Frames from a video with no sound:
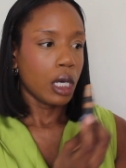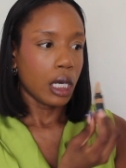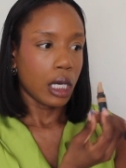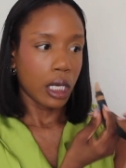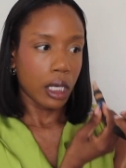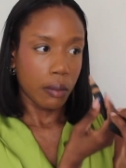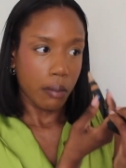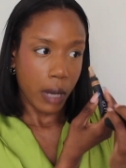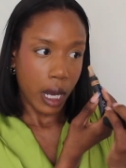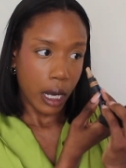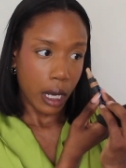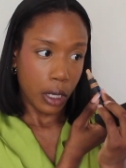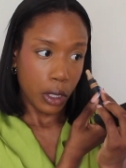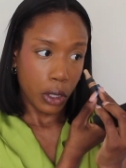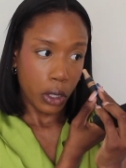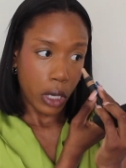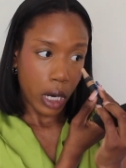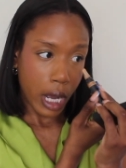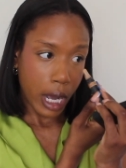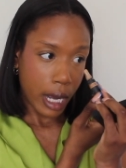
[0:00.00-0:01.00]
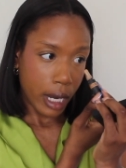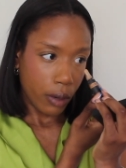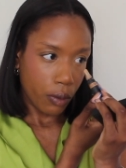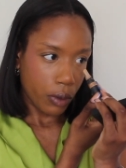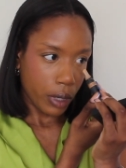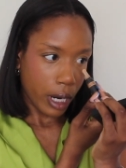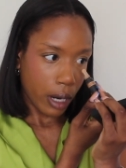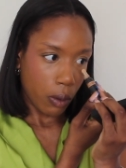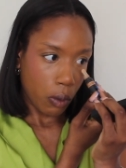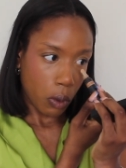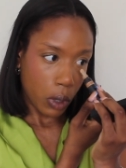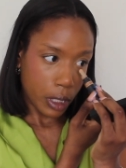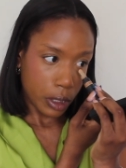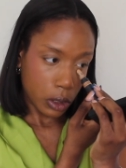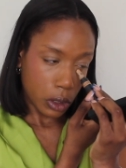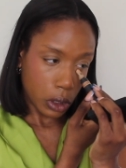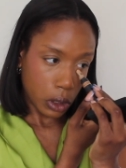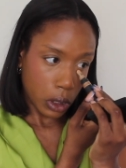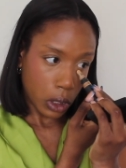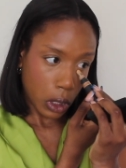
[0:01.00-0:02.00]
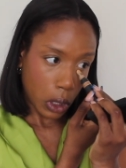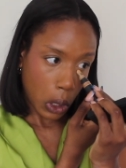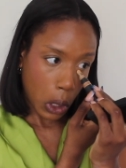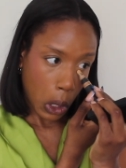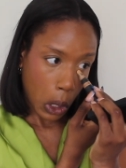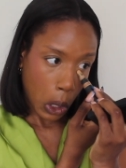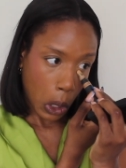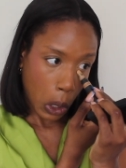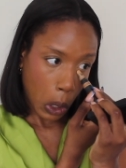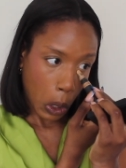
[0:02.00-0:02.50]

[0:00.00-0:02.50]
in my under eye when I want to look